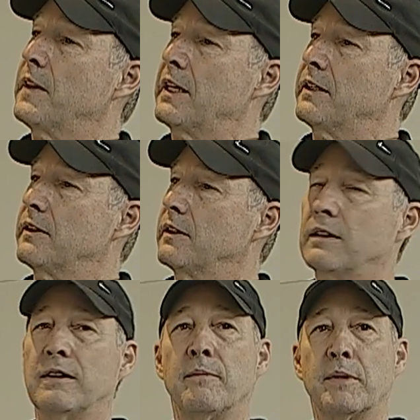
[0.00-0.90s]

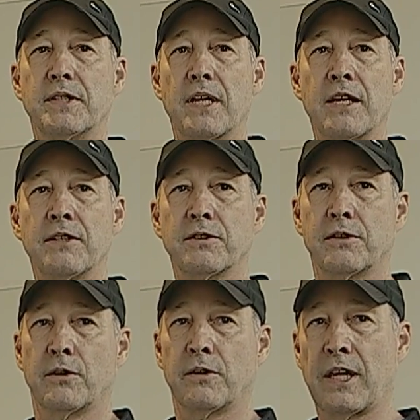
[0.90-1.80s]
that
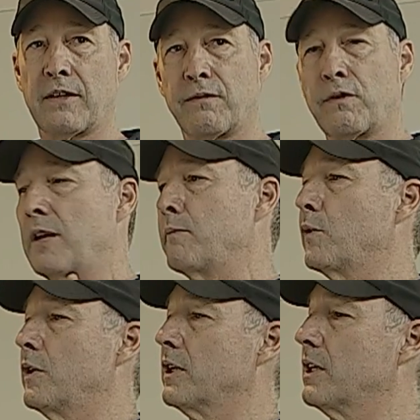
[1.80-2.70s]
limitation or that
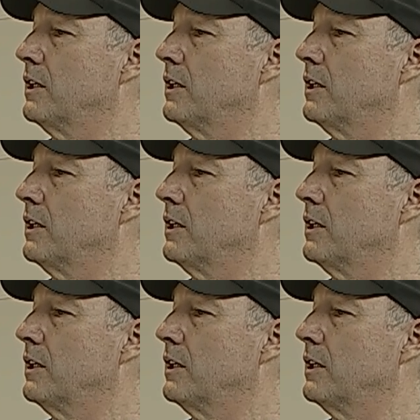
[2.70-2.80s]
framework